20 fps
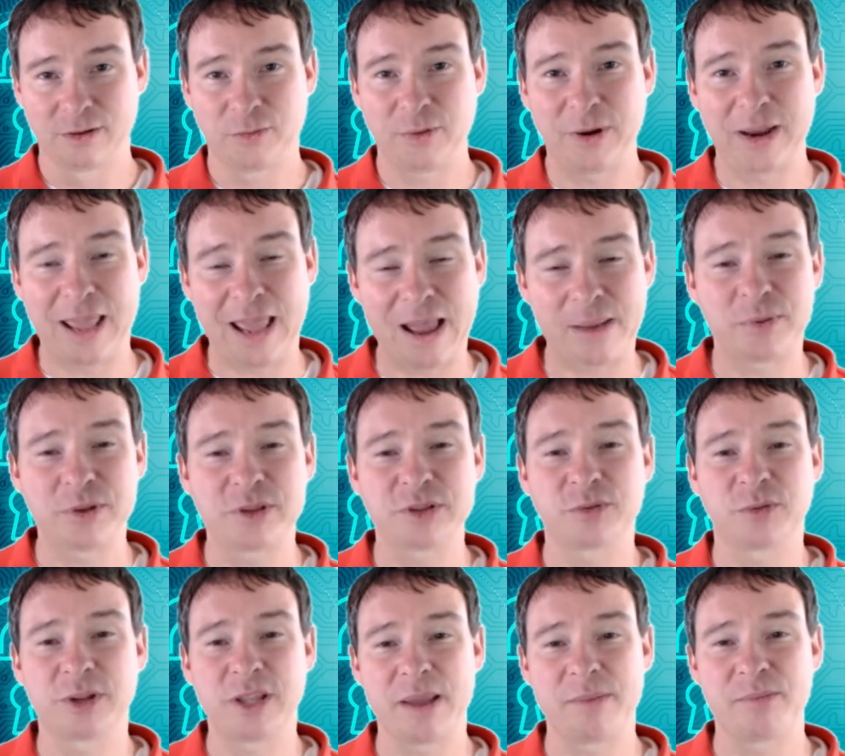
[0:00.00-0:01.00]
What
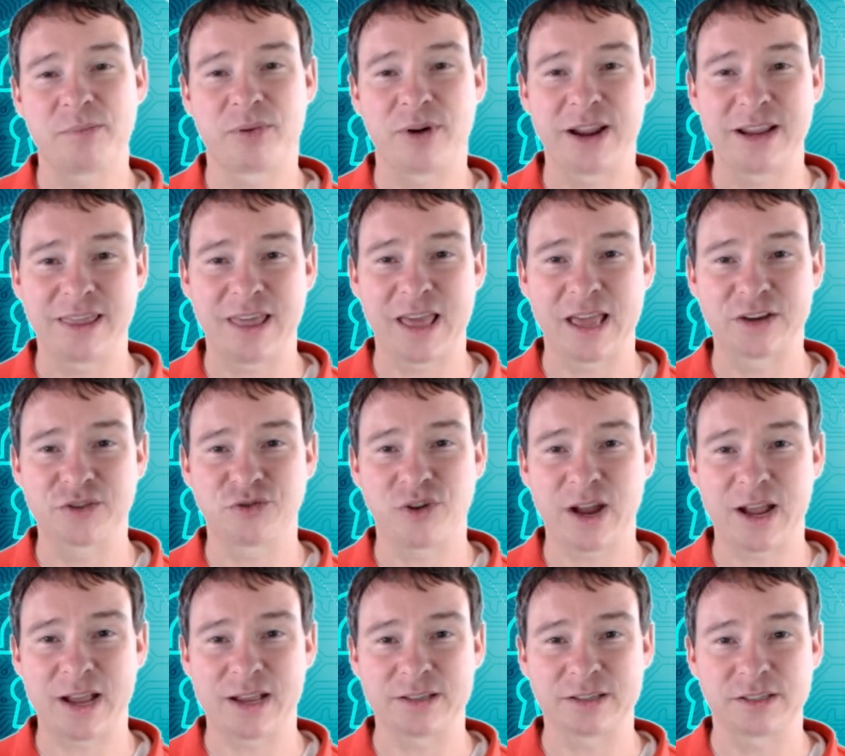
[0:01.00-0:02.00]
happens when they break that
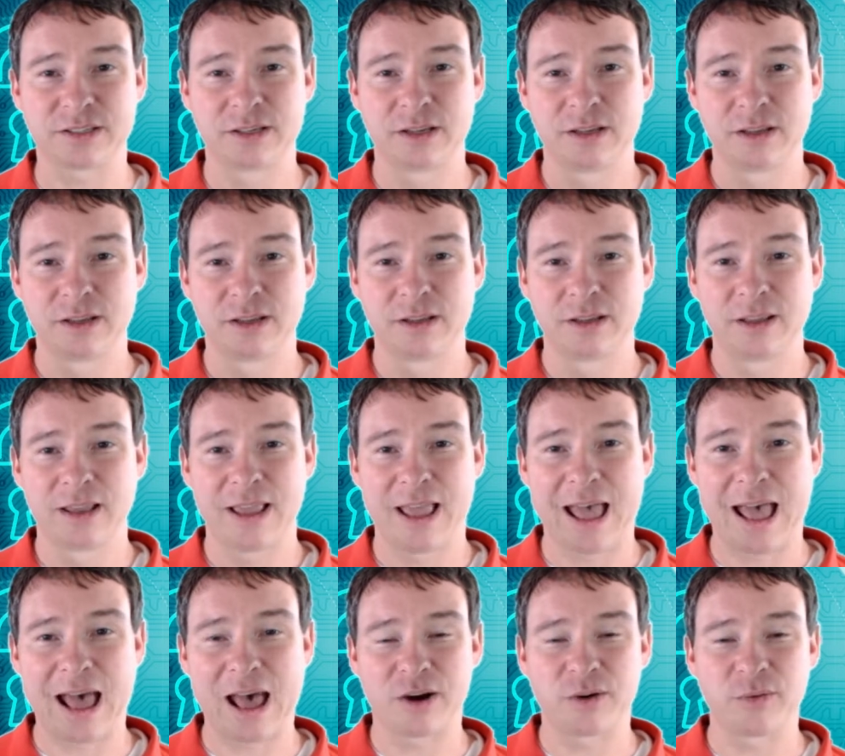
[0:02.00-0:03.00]
trust?
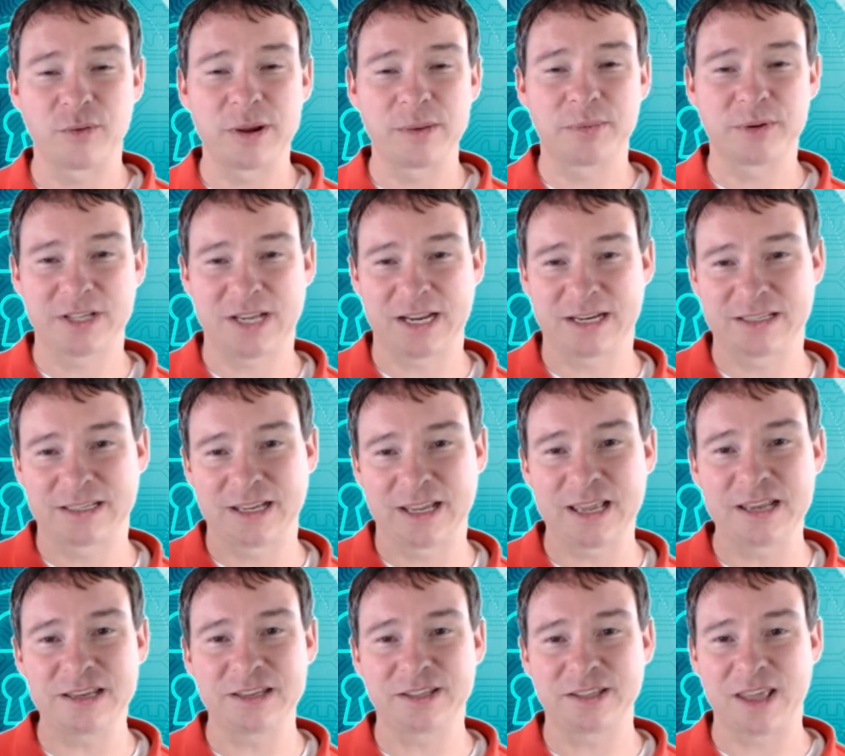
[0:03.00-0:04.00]
How do we protect
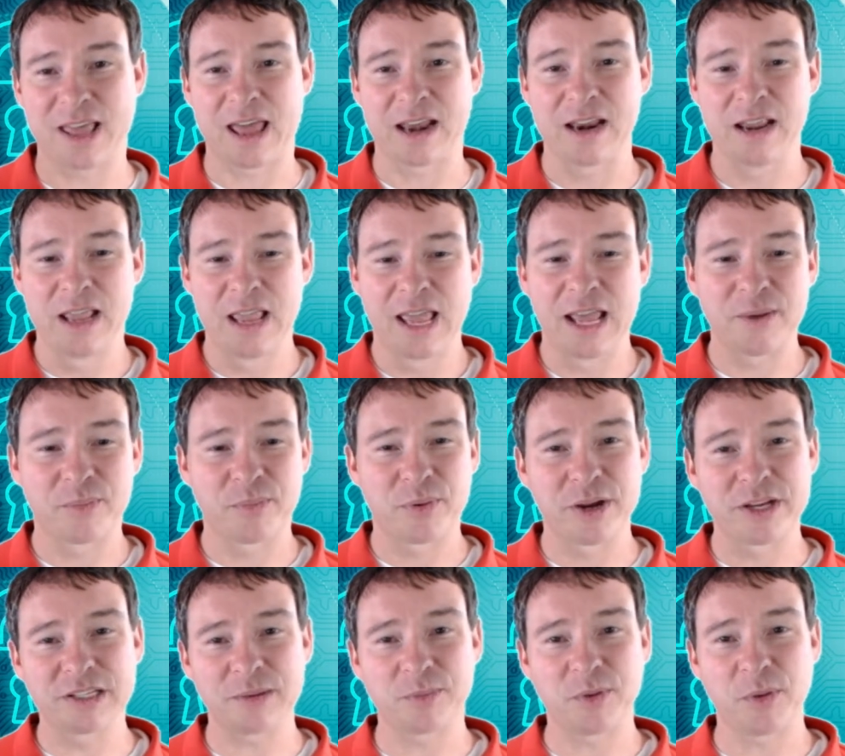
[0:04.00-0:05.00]
against that? And it
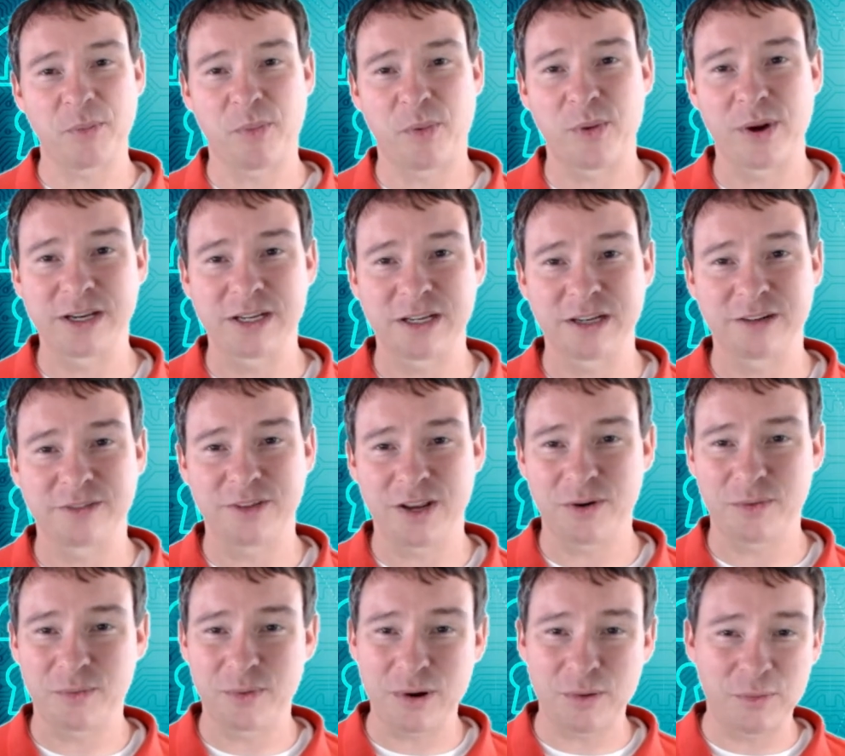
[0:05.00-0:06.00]
brings up the point of,
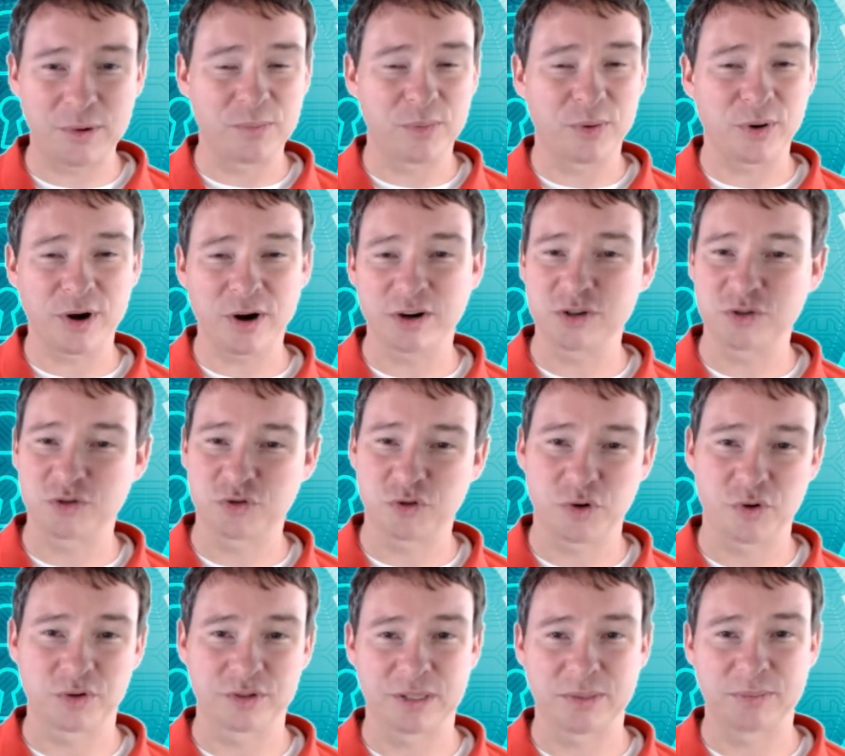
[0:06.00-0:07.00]
we put our
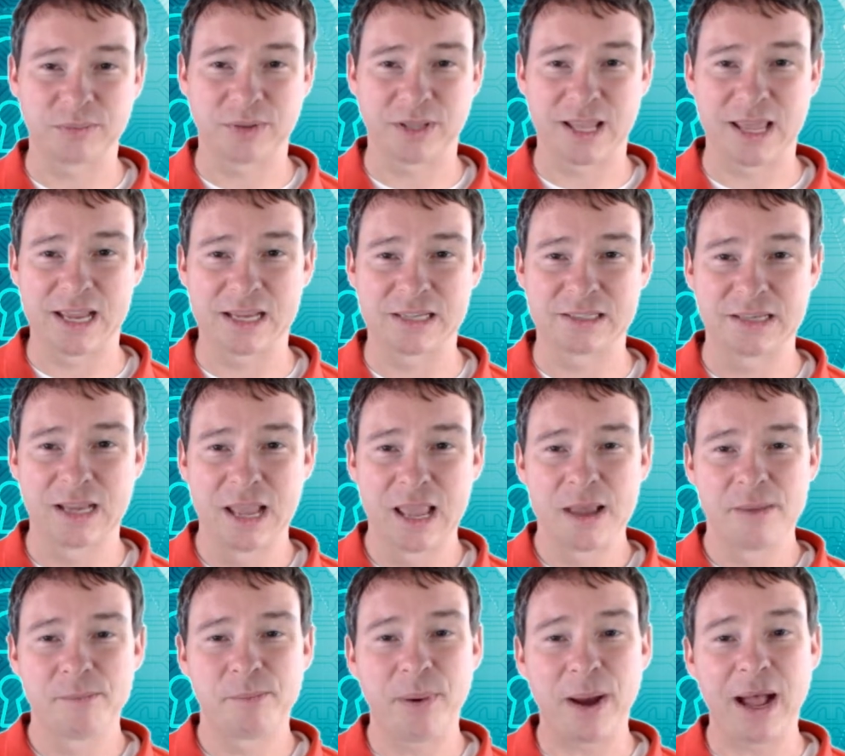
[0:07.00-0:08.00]
controls in place,
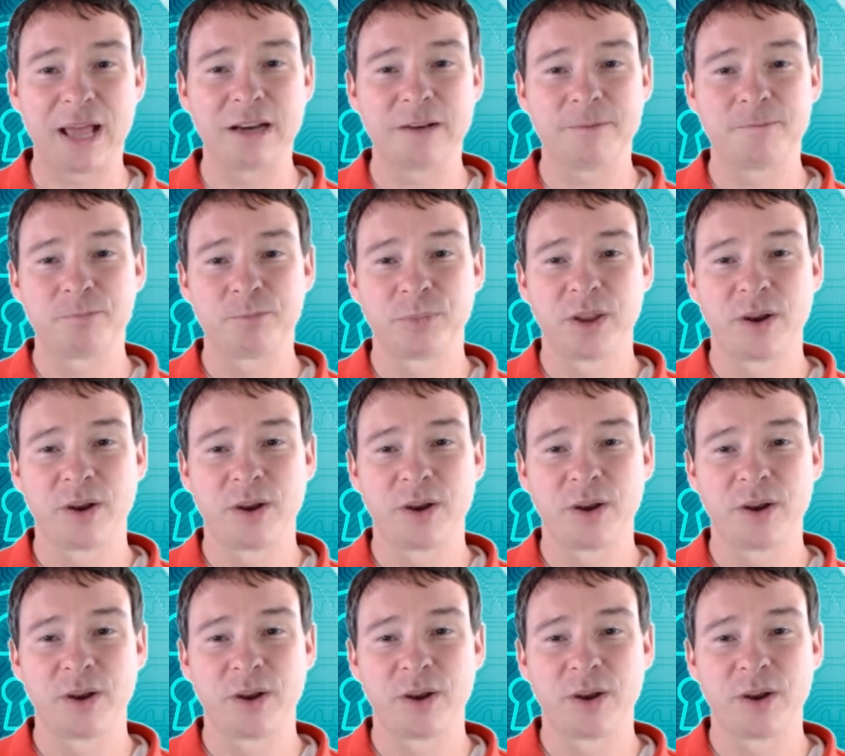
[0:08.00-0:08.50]
but